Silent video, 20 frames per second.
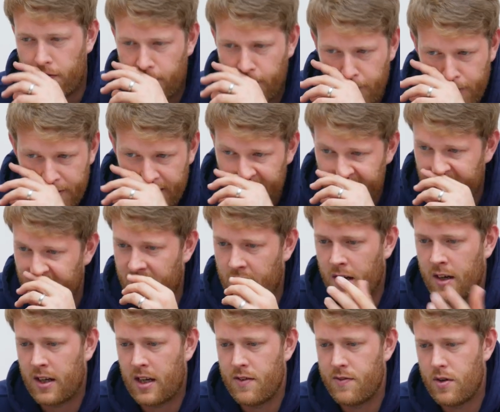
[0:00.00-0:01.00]
forward and to
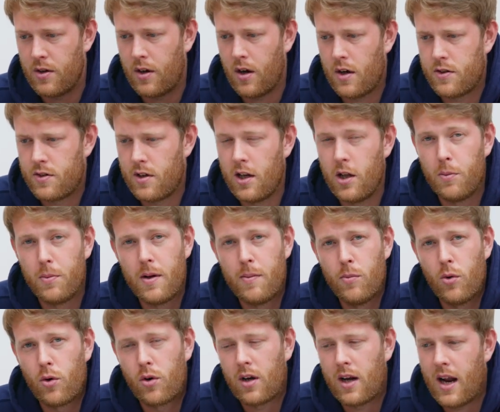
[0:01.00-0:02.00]
kind of give you guys a little bit
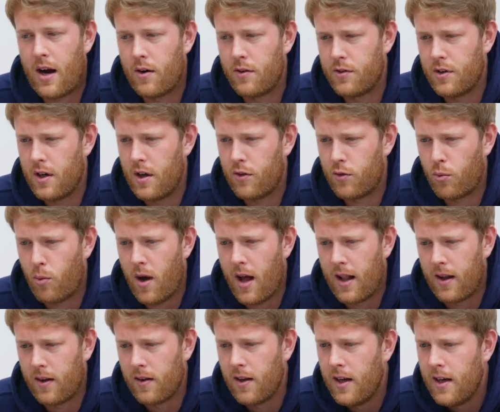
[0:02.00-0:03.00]
more clarity as
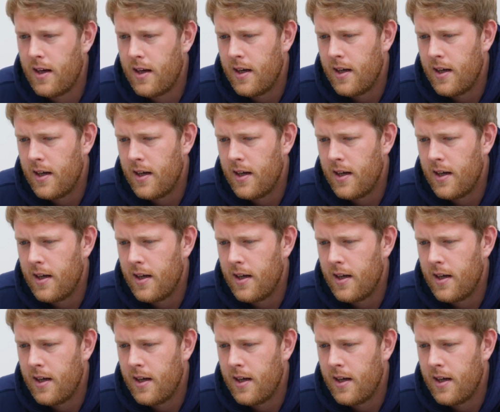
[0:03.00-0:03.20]
well.